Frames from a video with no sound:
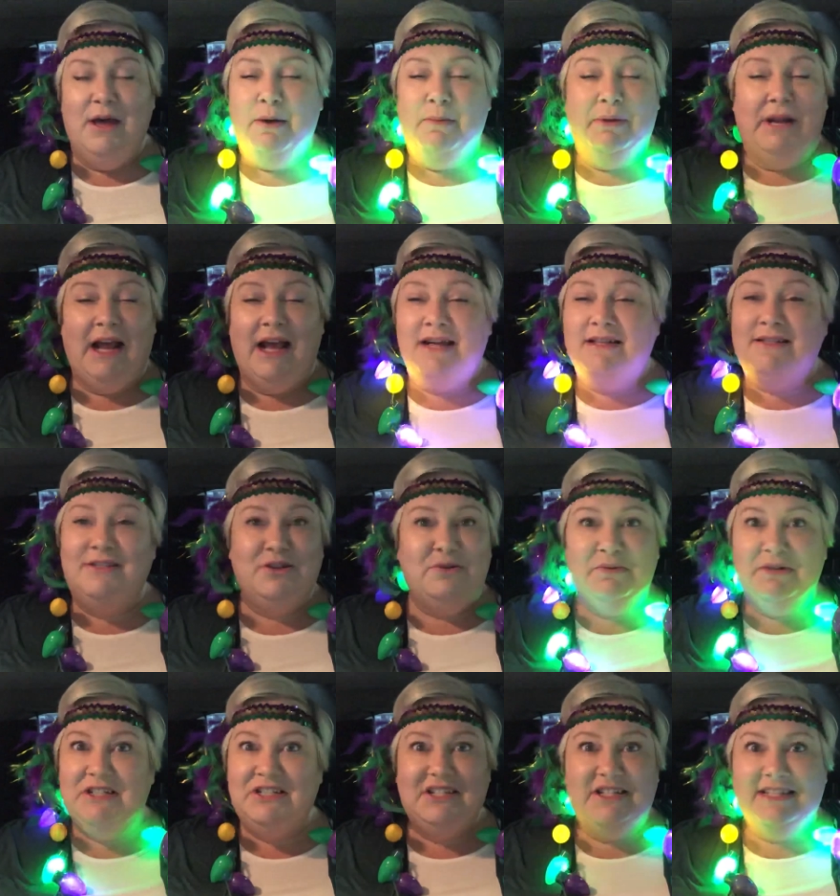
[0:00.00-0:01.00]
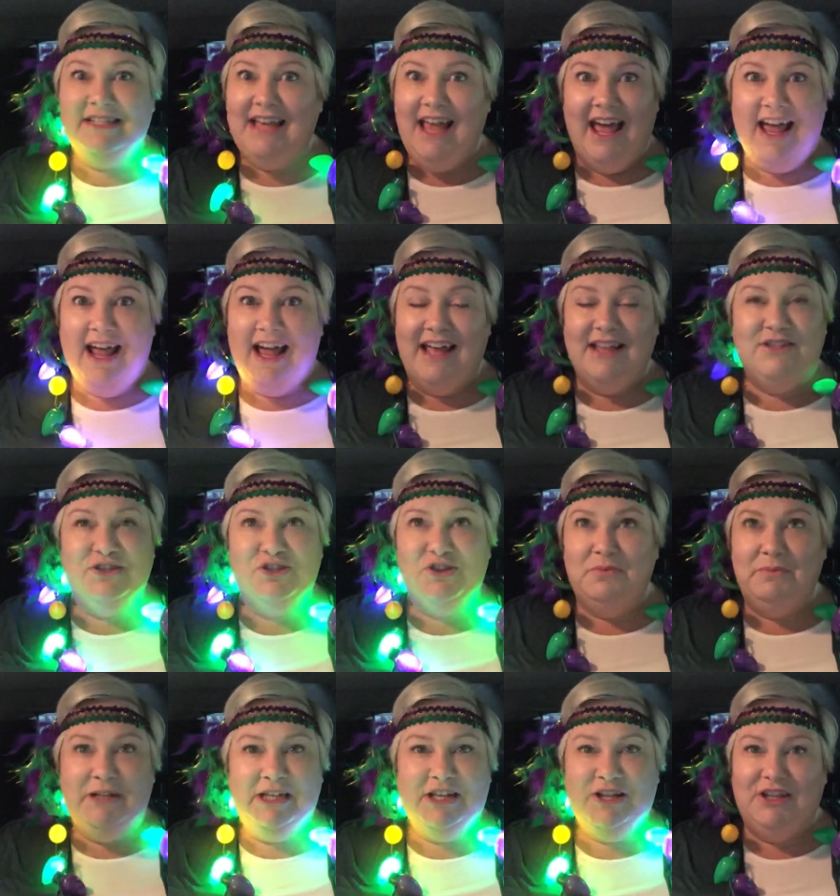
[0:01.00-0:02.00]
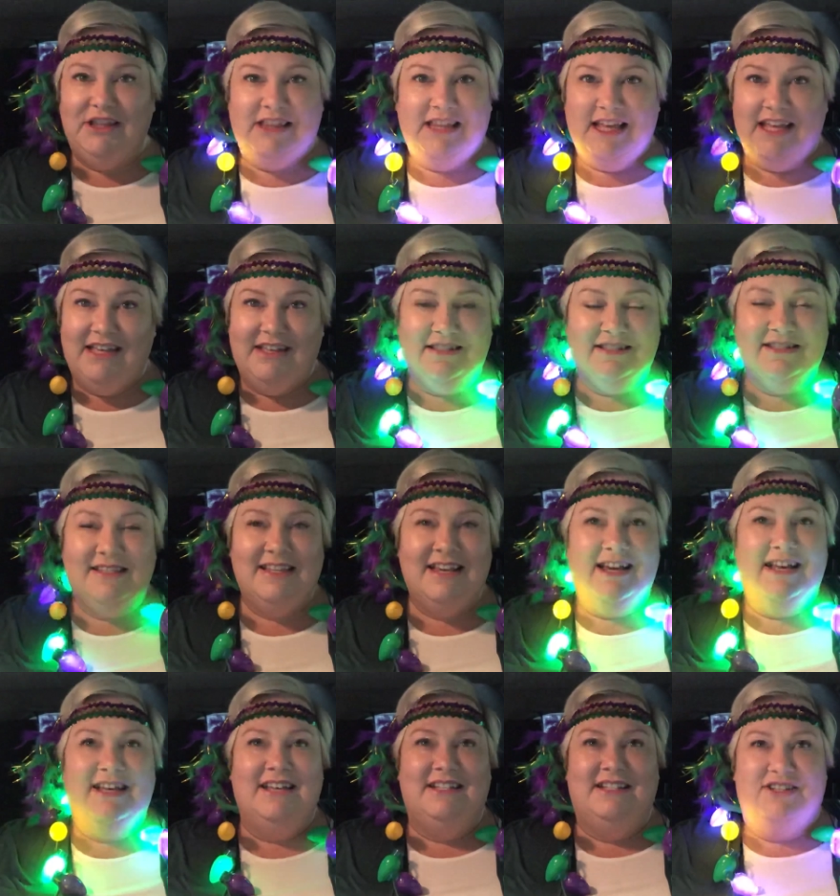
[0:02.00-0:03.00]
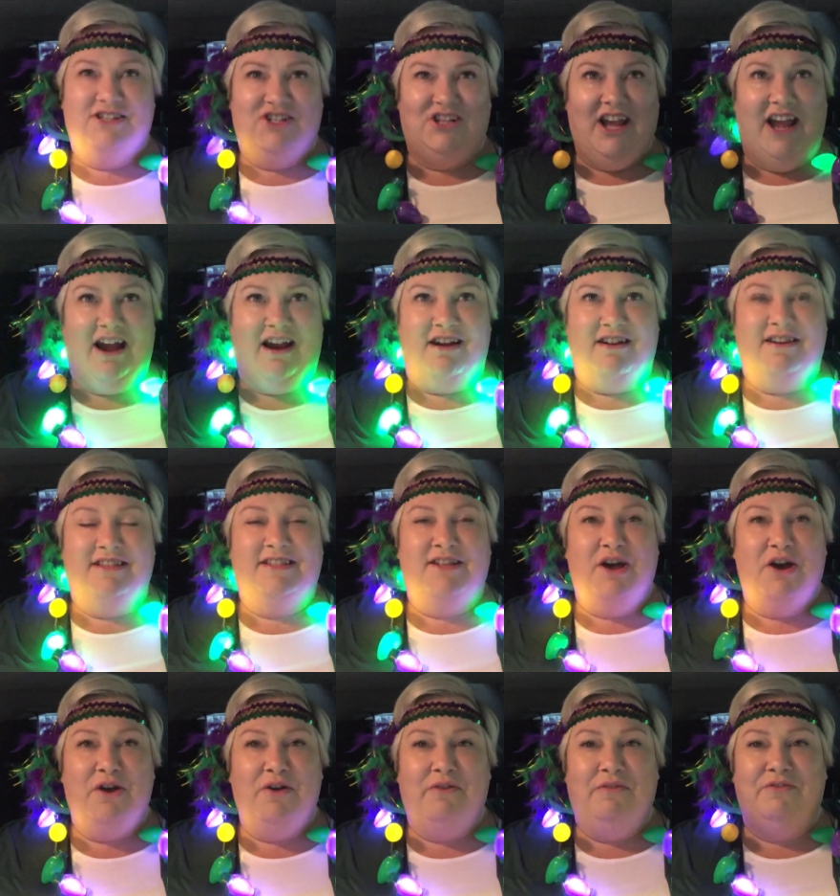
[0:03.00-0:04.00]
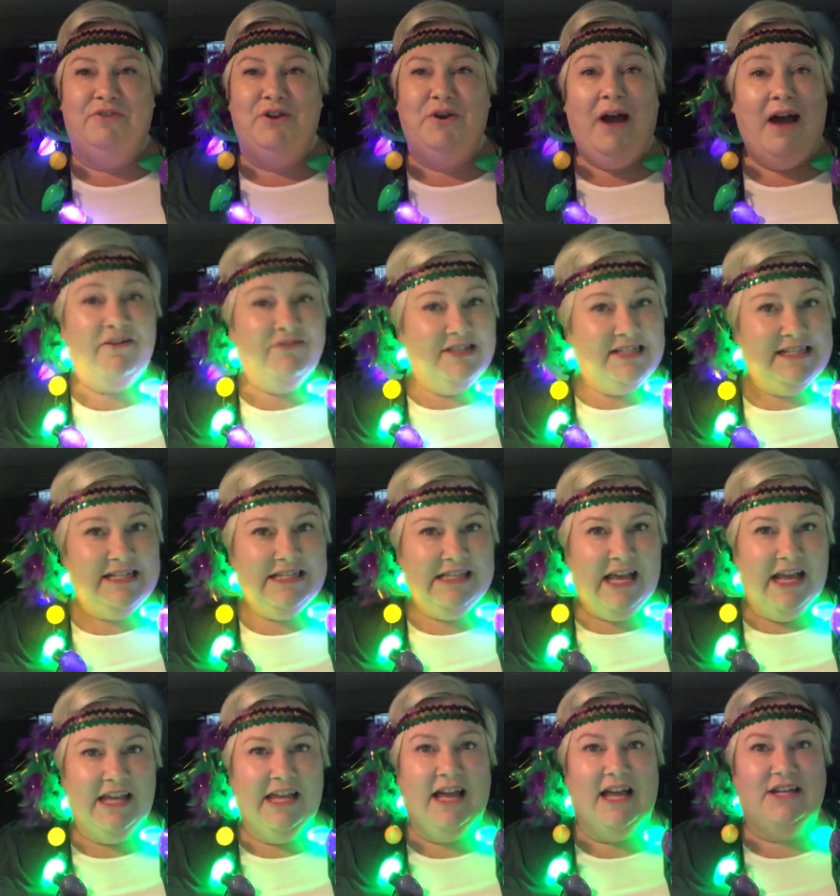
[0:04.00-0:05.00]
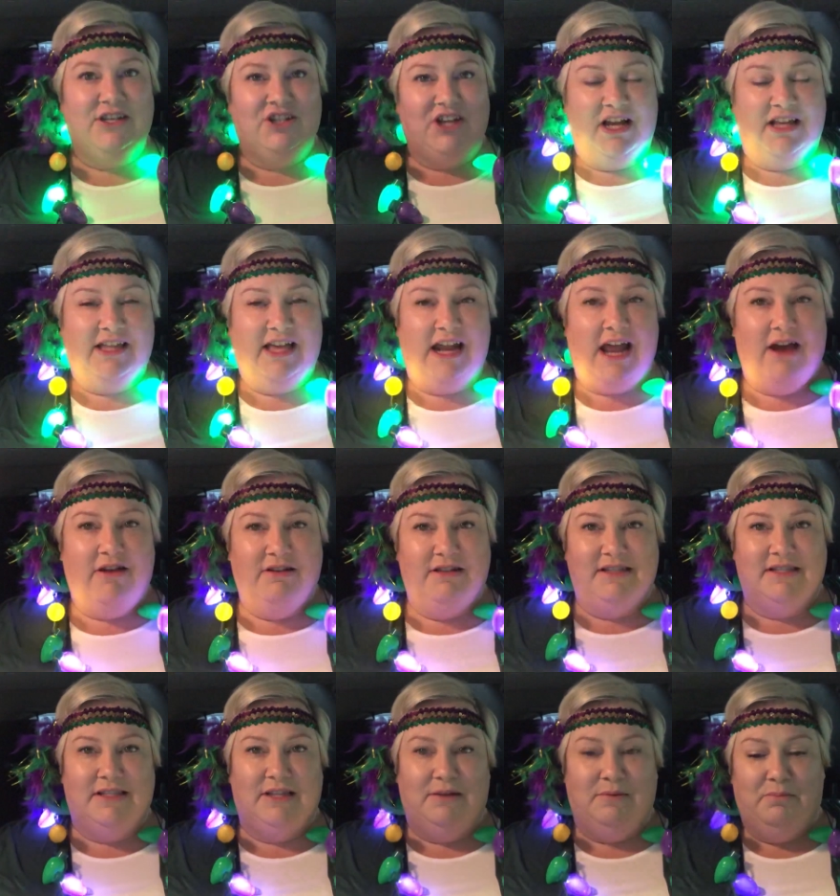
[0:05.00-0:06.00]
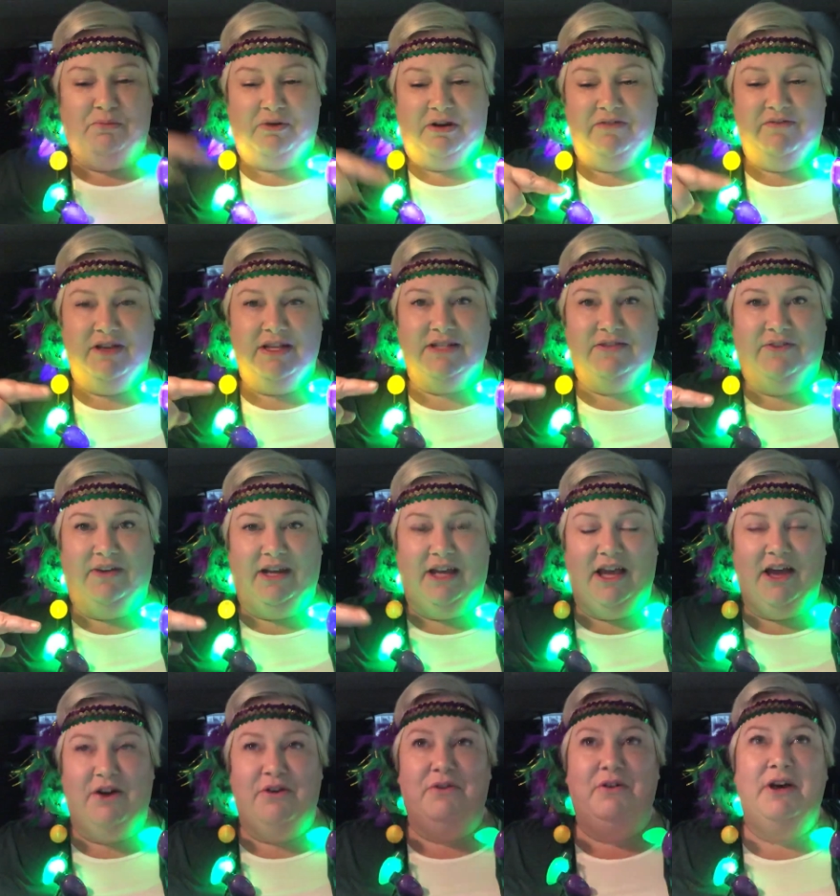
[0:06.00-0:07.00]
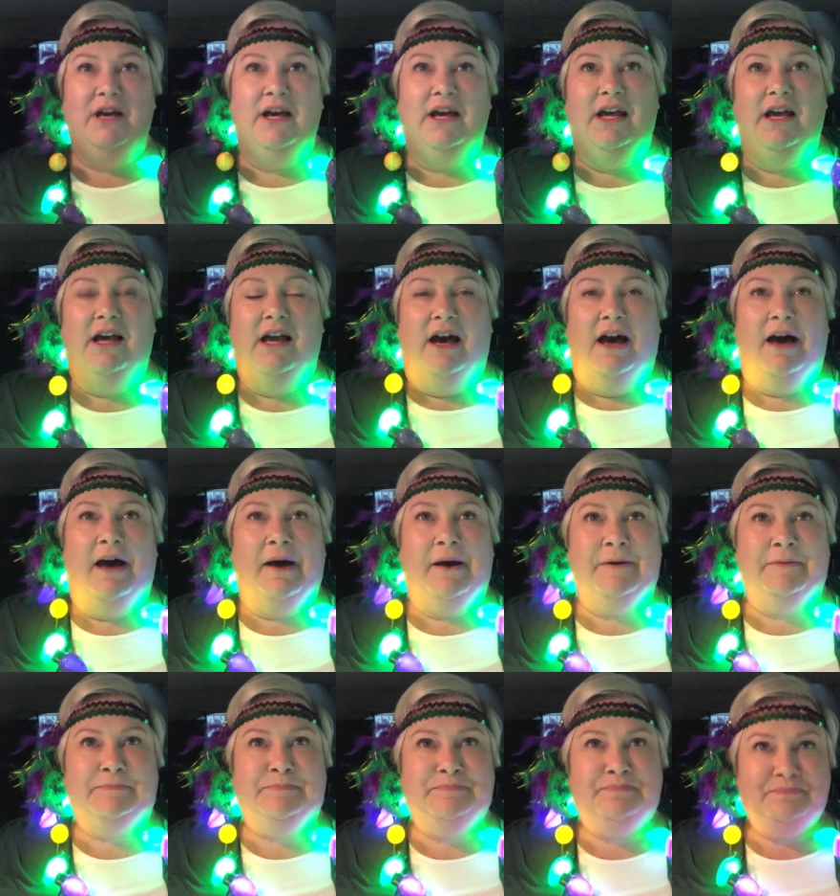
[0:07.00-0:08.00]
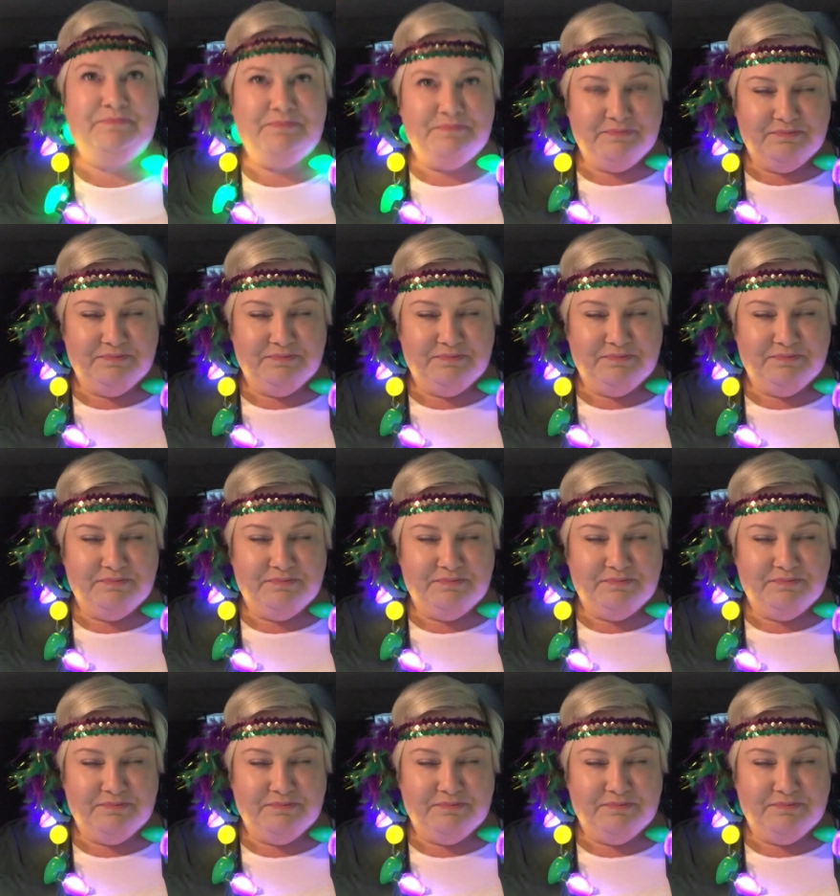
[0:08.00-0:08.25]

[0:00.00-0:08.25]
but I had so much to say. I had so many good things to share. So if you haven't seen that yet, check that out. It's the previous video. Um,